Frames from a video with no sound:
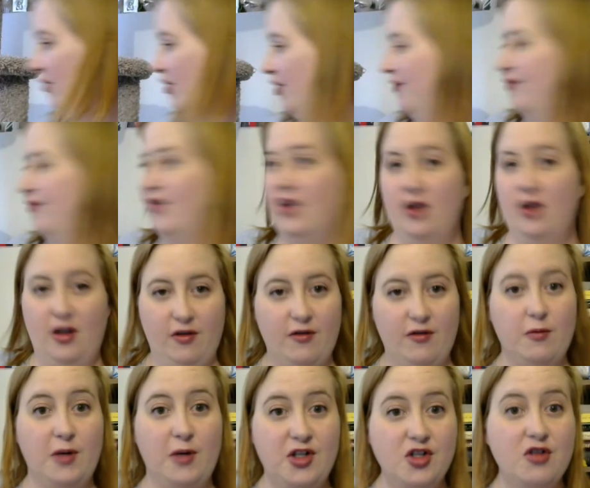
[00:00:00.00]
The, the
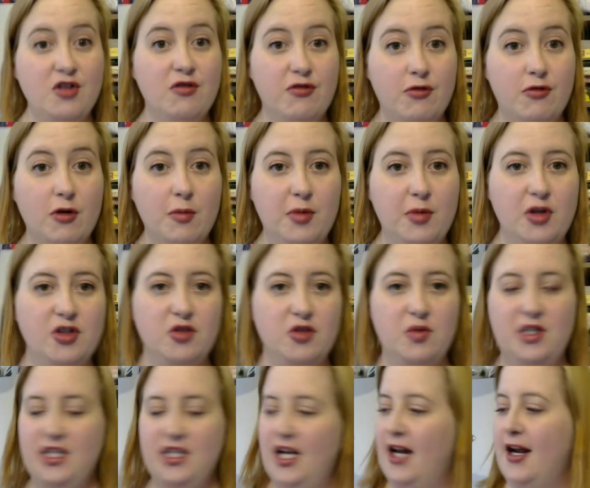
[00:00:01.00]
original four books were
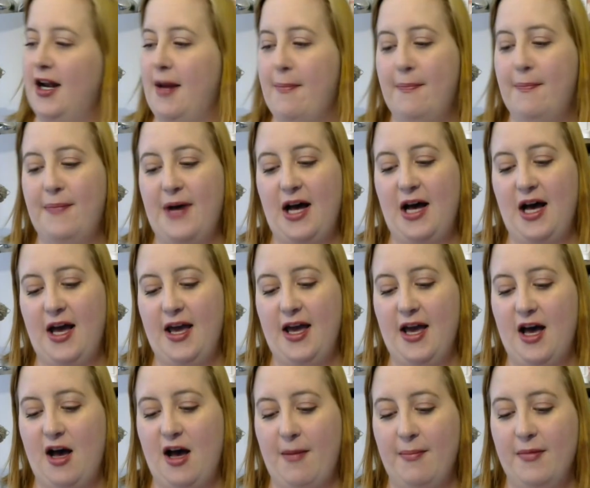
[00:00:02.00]
done by,
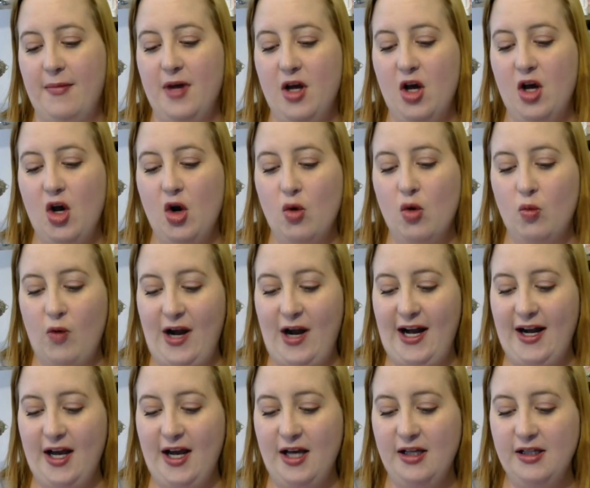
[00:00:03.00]
um,
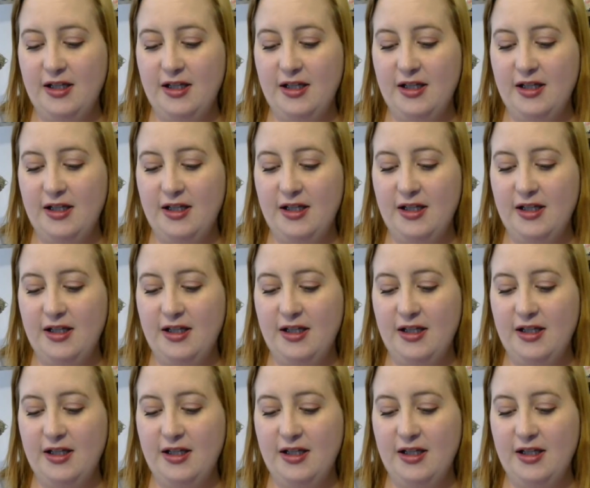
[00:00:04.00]
Raina